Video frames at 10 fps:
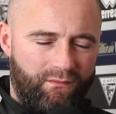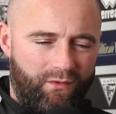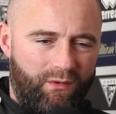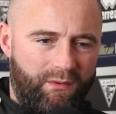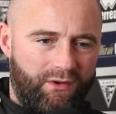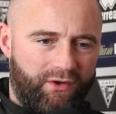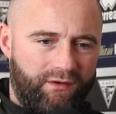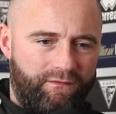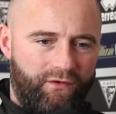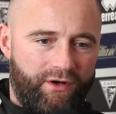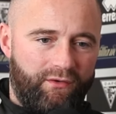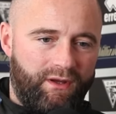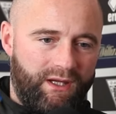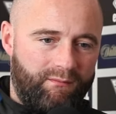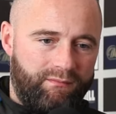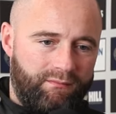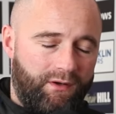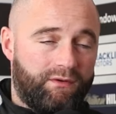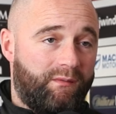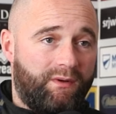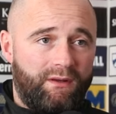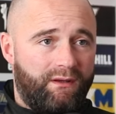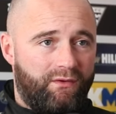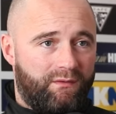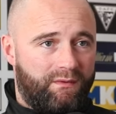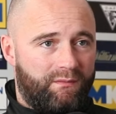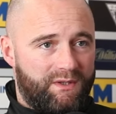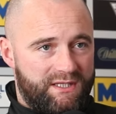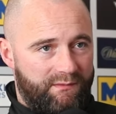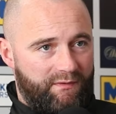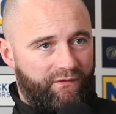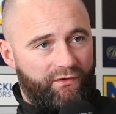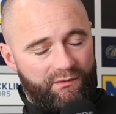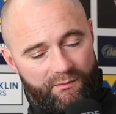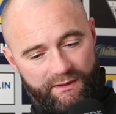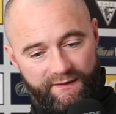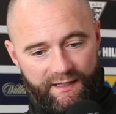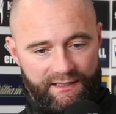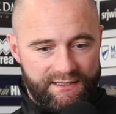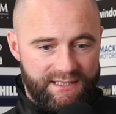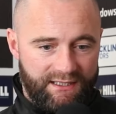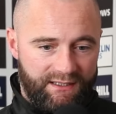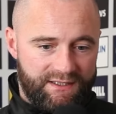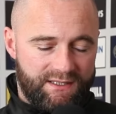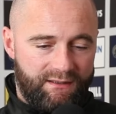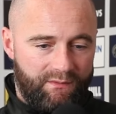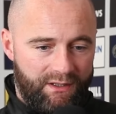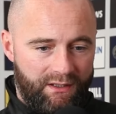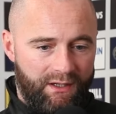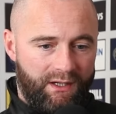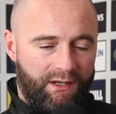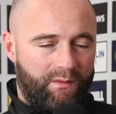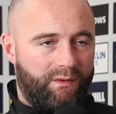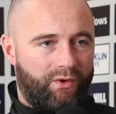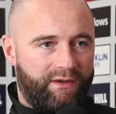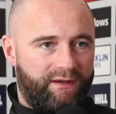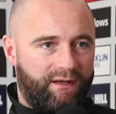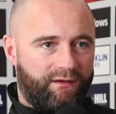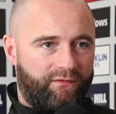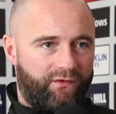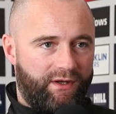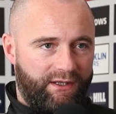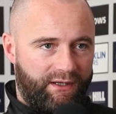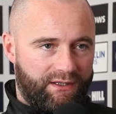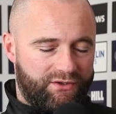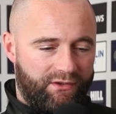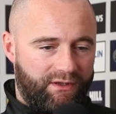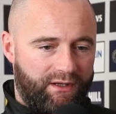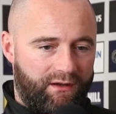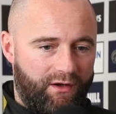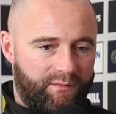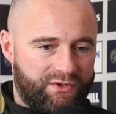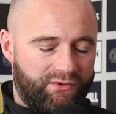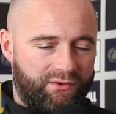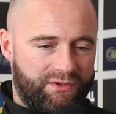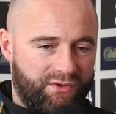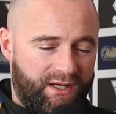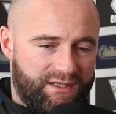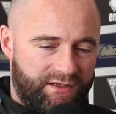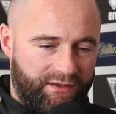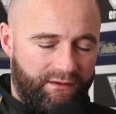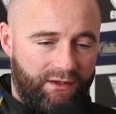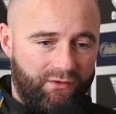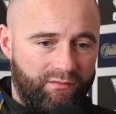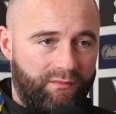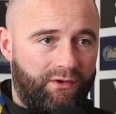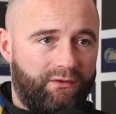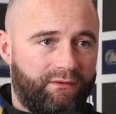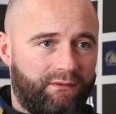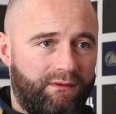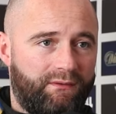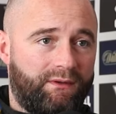were looking for out of the game. Ultimately, look, we said before it, we were taking it serious, that we wanted to get through into the next round of the Cup, so that's done now. Morton